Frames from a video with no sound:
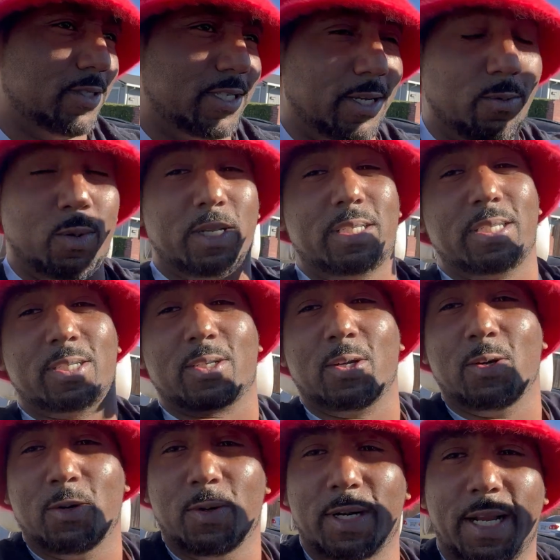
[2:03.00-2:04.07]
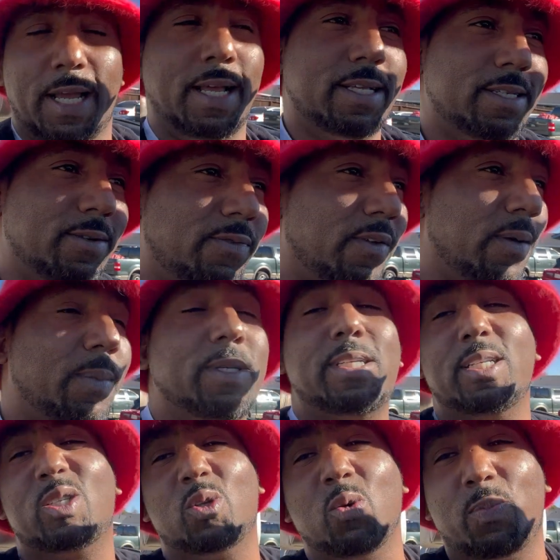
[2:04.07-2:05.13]
She went to school with us. You feel me?
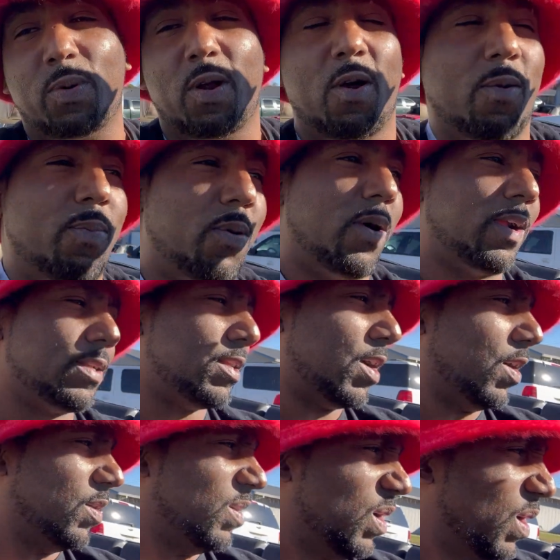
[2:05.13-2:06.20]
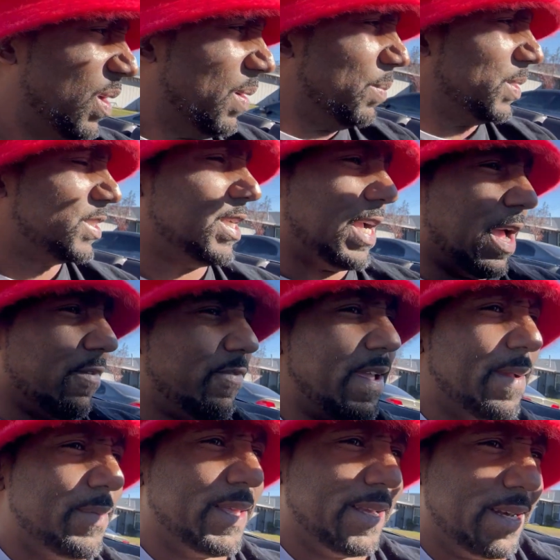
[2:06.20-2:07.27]
She's super Oak Park though, but she got
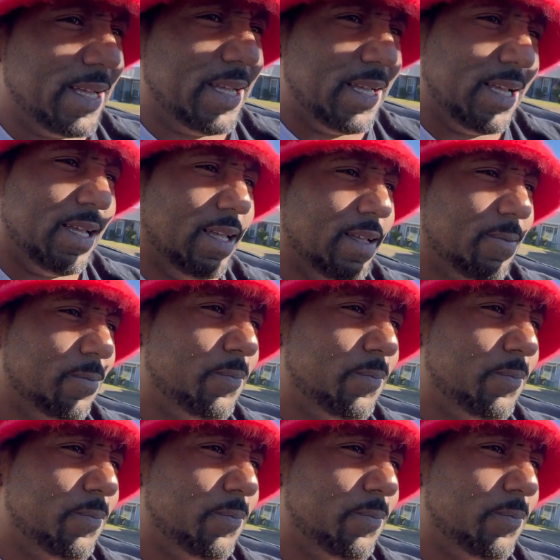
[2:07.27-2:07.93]
family in the hood,